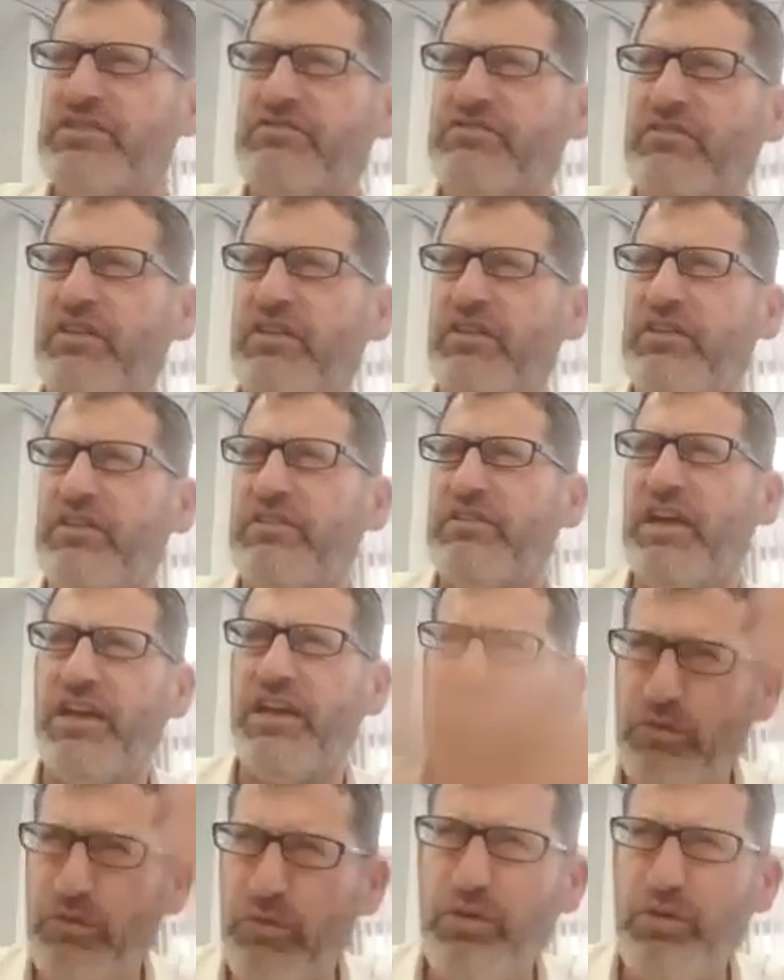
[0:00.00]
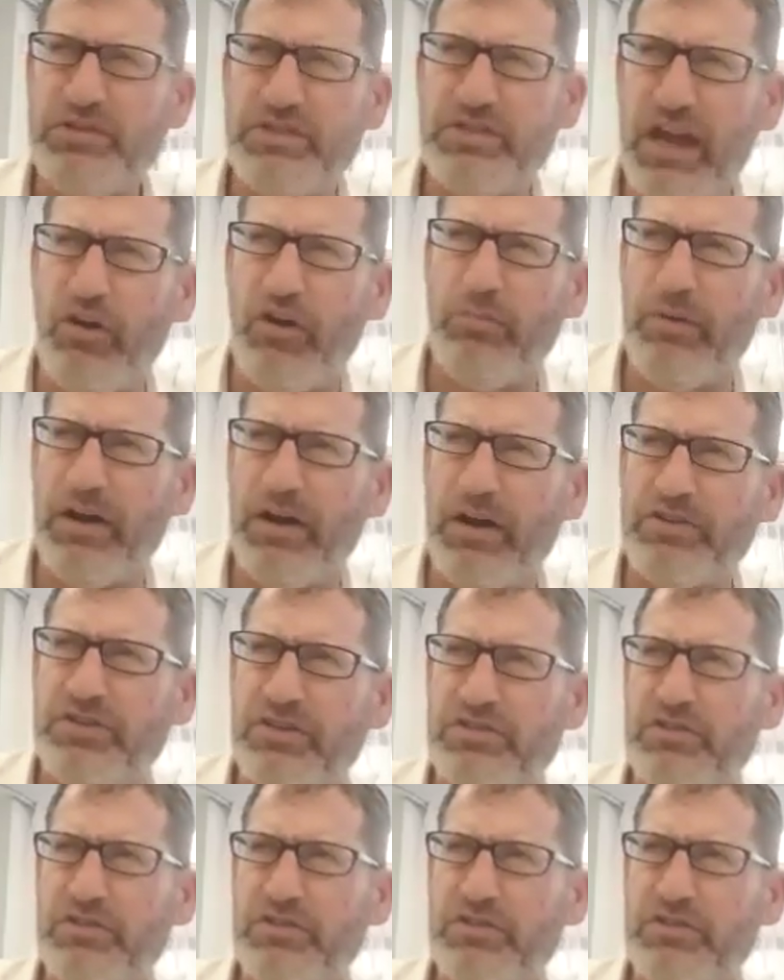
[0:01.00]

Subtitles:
Yisrael. And he quotes our Parshat.